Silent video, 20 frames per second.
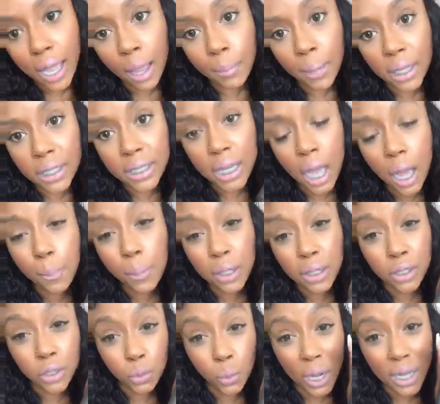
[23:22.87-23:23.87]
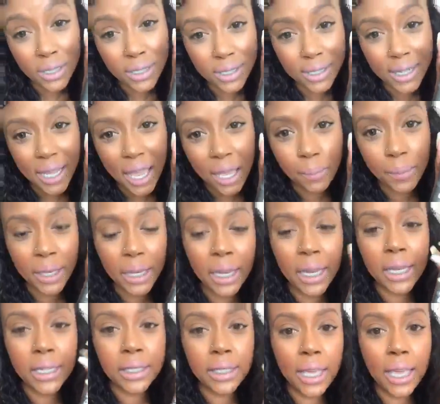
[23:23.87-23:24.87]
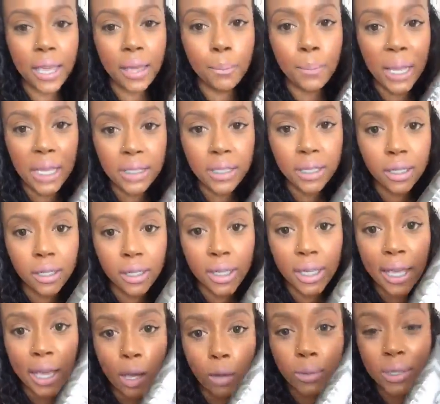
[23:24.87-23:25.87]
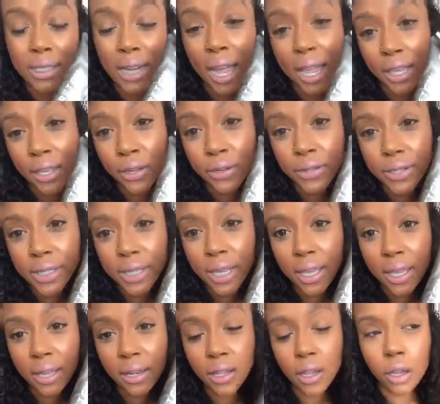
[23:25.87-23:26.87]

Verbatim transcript: I'm about to up it to twice a day because it basically helps tighten your skin.